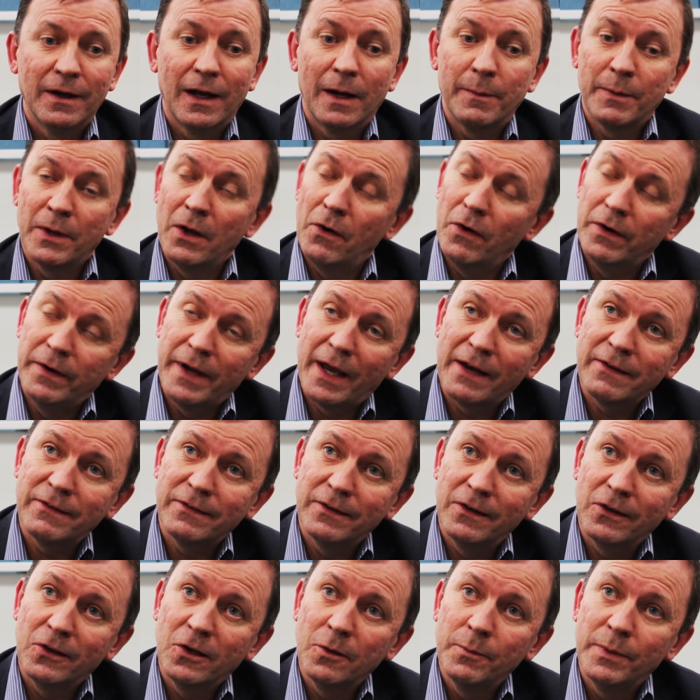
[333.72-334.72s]
And I'm hearing
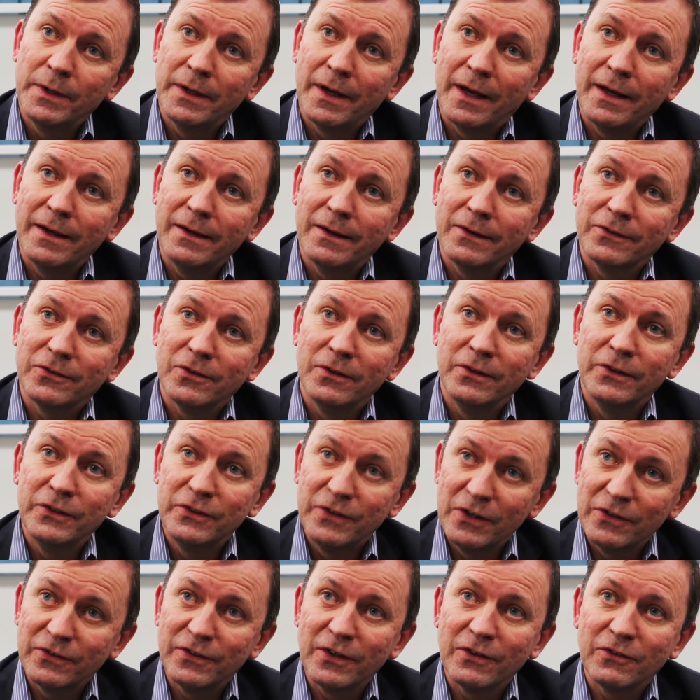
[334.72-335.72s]
next year there could be a sort of
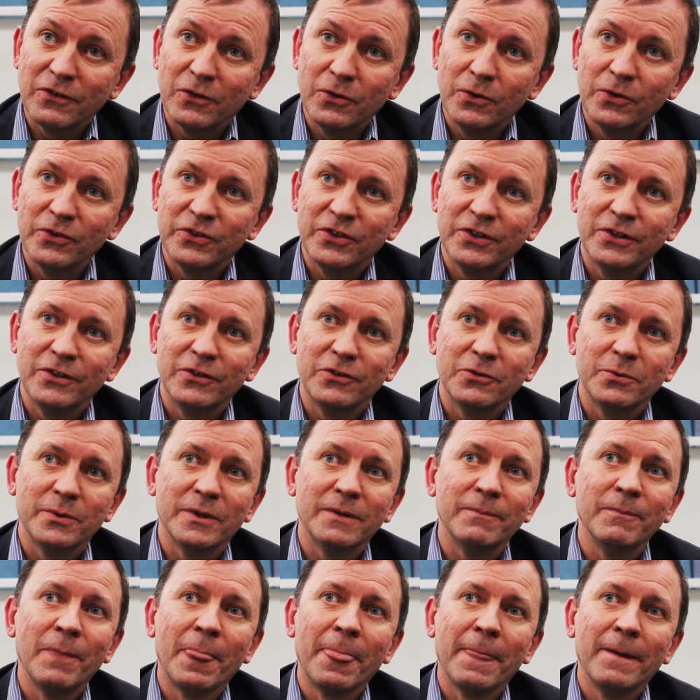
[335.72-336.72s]
logistics course here as
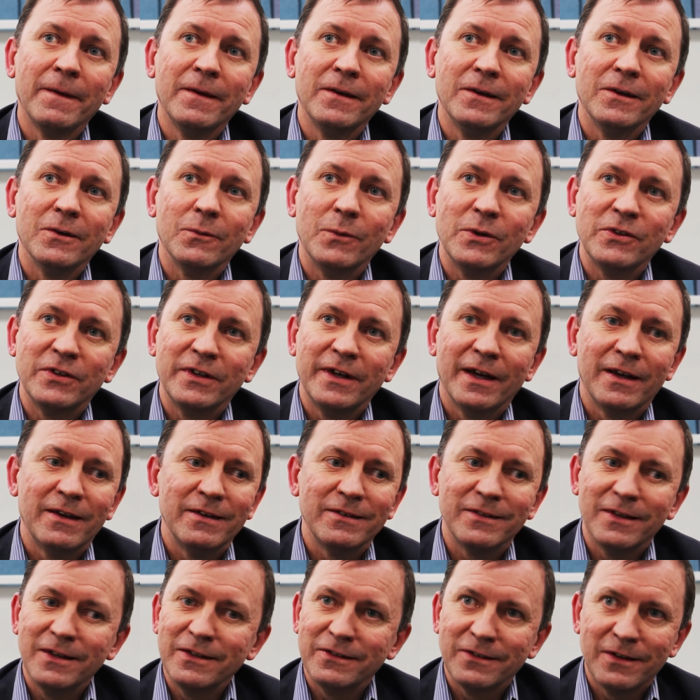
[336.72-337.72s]
well, which again
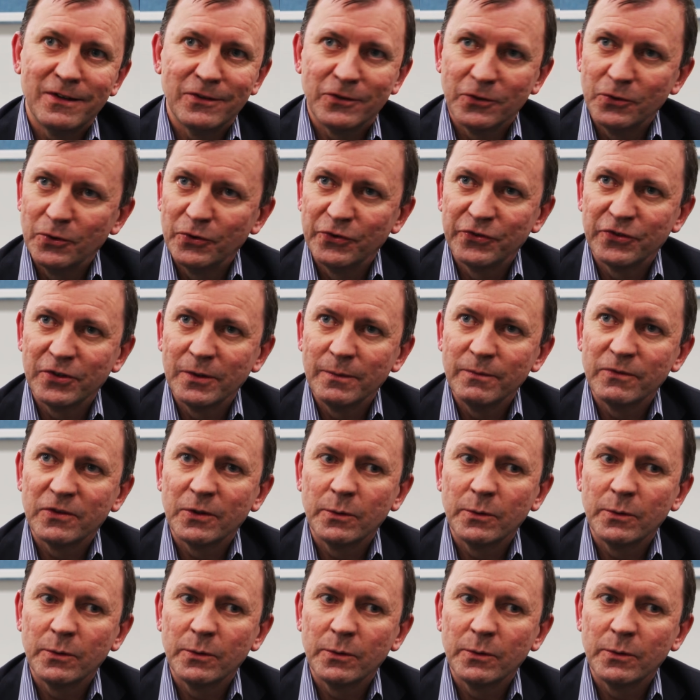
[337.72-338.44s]
is awesome.